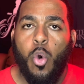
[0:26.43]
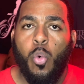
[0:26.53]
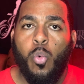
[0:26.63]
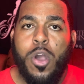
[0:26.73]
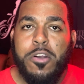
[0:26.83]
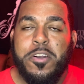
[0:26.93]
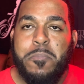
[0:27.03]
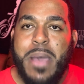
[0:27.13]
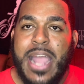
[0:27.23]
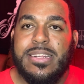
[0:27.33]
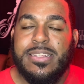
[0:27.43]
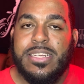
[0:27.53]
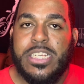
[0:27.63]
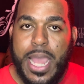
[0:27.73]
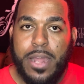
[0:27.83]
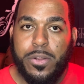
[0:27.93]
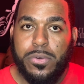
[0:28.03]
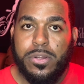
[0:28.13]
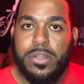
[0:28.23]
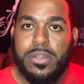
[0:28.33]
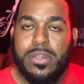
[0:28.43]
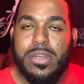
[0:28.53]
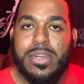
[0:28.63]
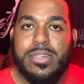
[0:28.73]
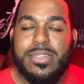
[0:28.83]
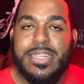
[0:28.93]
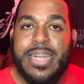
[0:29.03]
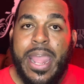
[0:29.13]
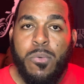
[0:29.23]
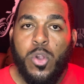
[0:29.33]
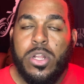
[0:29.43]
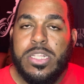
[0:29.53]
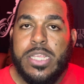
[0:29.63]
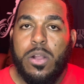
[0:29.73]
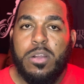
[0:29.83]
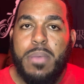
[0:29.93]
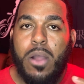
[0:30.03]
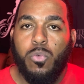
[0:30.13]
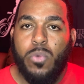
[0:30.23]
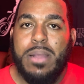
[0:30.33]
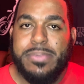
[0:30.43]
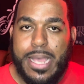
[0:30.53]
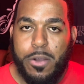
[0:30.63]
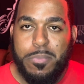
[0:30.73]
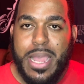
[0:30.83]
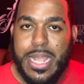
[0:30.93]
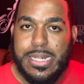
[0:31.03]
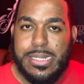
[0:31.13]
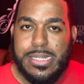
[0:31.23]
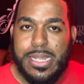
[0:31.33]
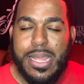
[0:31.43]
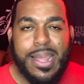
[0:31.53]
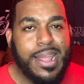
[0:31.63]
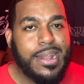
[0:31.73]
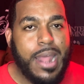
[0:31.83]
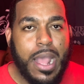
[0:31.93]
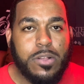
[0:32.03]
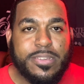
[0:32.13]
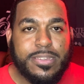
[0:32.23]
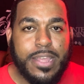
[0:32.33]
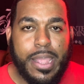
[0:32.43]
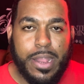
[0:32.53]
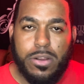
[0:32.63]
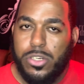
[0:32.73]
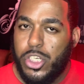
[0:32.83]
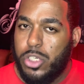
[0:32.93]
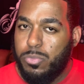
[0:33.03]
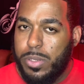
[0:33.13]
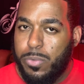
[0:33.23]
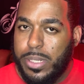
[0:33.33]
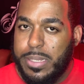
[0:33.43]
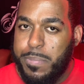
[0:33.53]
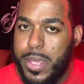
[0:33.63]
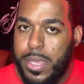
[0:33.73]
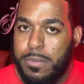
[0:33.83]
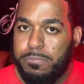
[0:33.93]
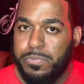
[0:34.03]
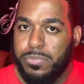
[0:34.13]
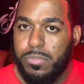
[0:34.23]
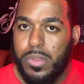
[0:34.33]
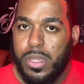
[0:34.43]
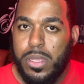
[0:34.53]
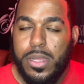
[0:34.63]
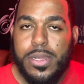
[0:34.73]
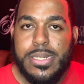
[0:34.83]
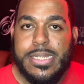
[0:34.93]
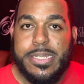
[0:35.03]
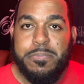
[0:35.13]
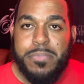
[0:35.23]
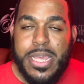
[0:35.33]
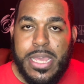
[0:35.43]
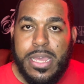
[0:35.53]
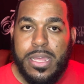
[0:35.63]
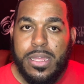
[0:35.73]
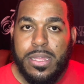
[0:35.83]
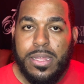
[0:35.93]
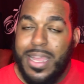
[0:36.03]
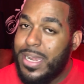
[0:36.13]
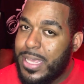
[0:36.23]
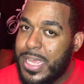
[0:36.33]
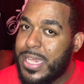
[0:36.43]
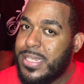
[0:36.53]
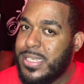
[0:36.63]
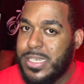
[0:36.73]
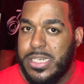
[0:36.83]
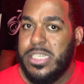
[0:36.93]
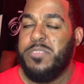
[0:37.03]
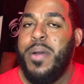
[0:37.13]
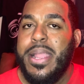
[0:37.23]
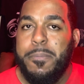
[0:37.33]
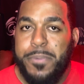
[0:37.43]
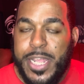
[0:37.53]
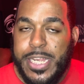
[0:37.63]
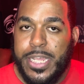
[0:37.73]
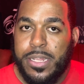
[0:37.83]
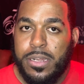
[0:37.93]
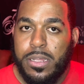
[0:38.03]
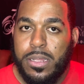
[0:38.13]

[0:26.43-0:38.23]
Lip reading: Welcome back to the channel. Today we're going to talk about reptile bans and how scared should we really be. To me, and again this is just my opinion,